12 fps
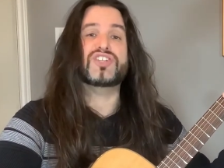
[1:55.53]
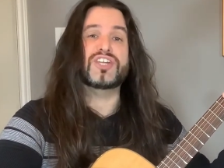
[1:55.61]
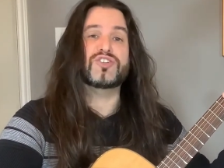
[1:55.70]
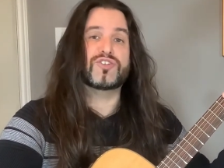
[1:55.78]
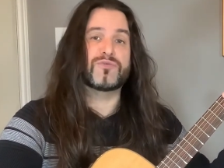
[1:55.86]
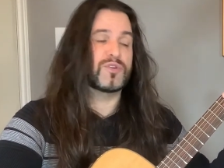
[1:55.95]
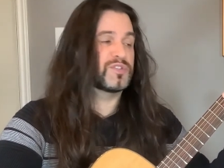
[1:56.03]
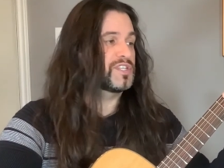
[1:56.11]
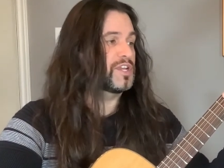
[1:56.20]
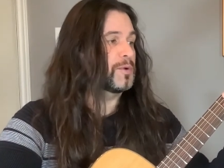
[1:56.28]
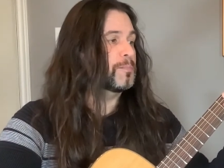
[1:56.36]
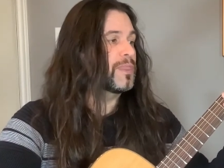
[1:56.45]
intervals
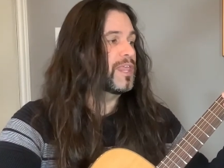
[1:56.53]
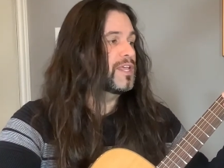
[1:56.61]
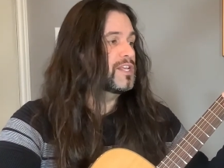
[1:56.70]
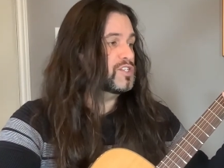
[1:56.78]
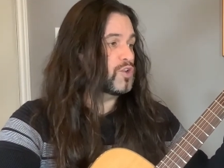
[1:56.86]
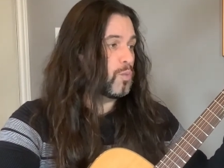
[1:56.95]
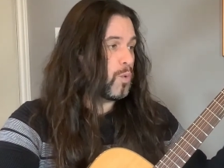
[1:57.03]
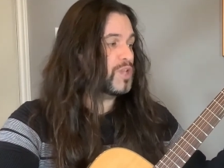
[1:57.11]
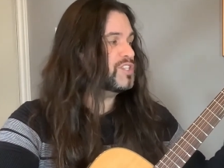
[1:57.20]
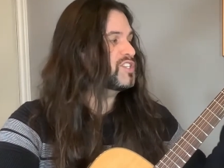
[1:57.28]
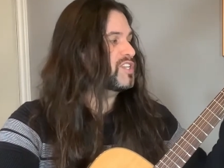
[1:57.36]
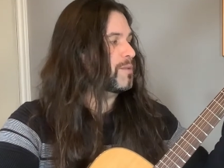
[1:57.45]
there. So one
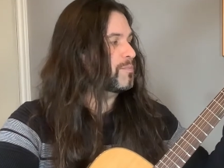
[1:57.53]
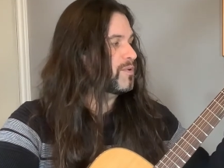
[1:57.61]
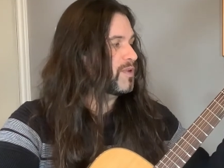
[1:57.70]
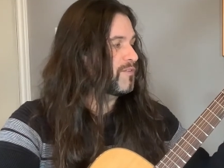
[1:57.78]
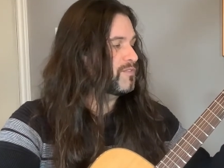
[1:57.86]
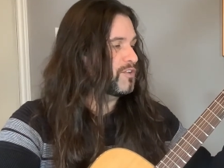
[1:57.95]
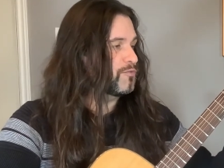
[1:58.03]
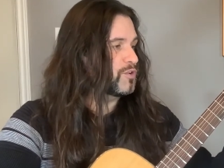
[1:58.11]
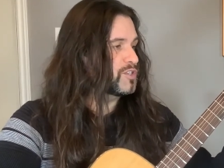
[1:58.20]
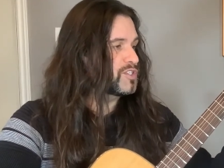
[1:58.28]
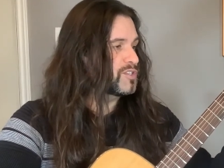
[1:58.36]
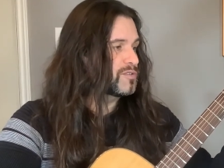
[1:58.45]
step of difference.